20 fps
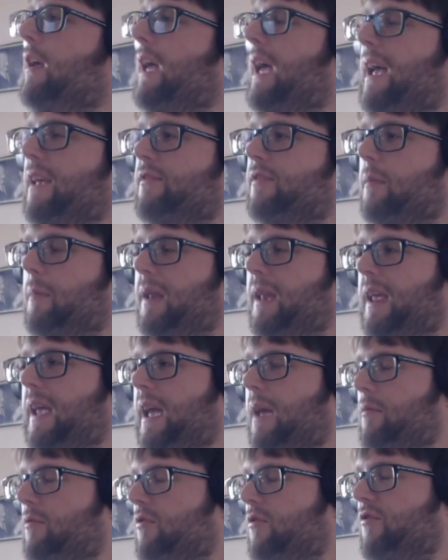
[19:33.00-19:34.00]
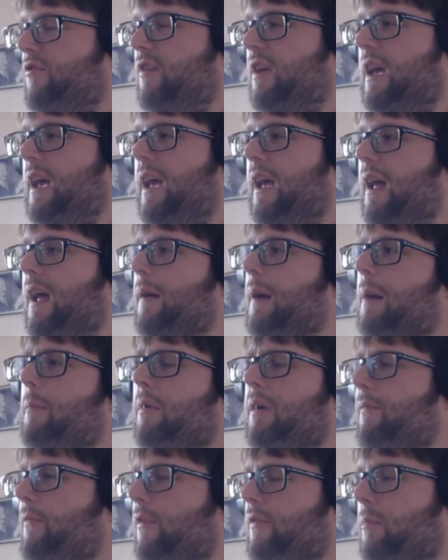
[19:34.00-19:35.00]
Esque mini games to say. I'm
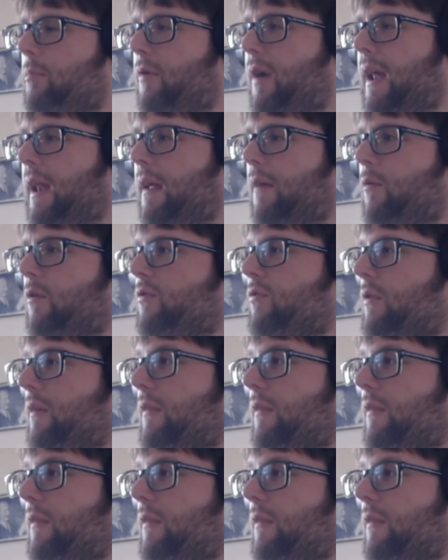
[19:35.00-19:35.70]
looking forward to playing it. It looks really